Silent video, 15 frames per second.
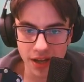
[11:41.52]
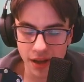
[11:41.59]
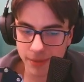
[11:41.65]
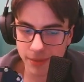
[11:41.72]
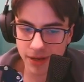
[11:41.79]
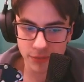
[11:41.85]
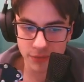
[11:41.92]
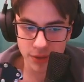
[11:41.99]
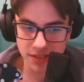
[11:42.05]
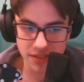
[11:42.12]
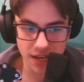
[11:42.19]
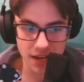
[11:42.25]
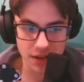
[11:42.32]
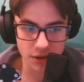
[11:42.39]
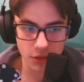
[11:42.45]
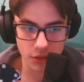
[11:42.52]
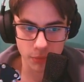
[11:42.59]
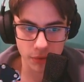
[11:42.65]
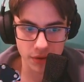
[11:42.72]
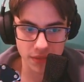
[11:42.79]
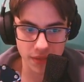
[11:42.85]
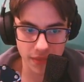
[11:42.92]
I mean, if we can take another
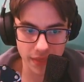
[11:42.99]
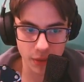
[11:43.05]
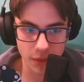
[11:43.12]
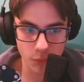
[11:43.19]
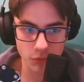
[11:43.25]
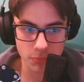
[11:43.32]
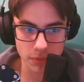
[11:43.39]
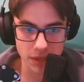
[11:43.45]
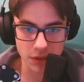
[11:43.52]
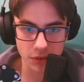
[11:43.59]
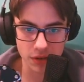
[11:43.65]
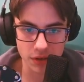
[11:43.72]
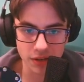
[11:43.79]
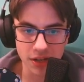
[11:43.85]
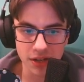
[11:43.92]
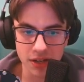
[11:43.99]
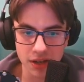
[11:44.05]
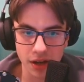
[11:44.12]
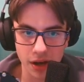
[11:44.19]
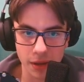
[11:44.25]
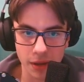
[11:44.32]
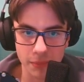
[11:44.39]
point, then that would be good.
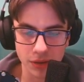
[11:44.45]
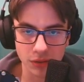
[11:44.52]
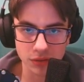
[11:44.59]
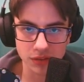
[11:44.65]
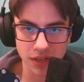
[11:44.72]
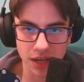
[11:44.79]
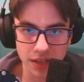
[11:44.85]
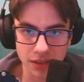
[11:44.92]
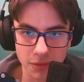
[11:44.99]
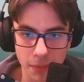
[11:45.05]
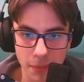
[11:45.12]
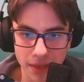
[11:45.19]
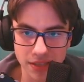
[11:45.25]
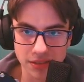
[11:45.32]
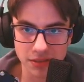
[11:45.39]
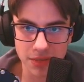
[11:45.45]
It looks like the momentum